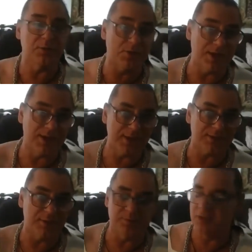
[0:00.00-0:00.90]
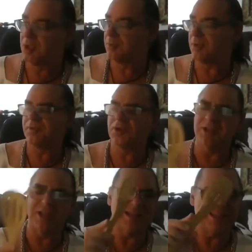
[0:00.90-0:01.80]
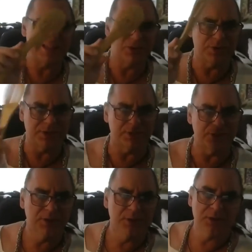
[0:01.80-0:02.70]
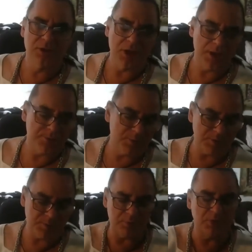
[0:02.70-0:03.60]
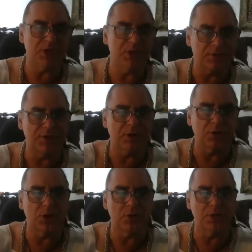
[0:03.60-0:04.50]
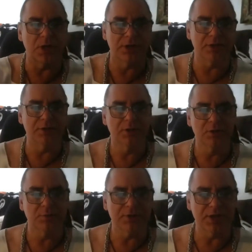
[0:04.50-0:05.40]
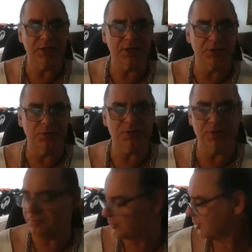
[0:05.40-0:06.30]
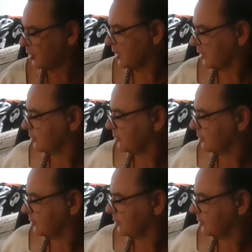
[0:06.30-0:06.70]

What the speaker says: I get them, but very lightly treated. I'm going to be putting a thicker coat on it, but they can use them for cooking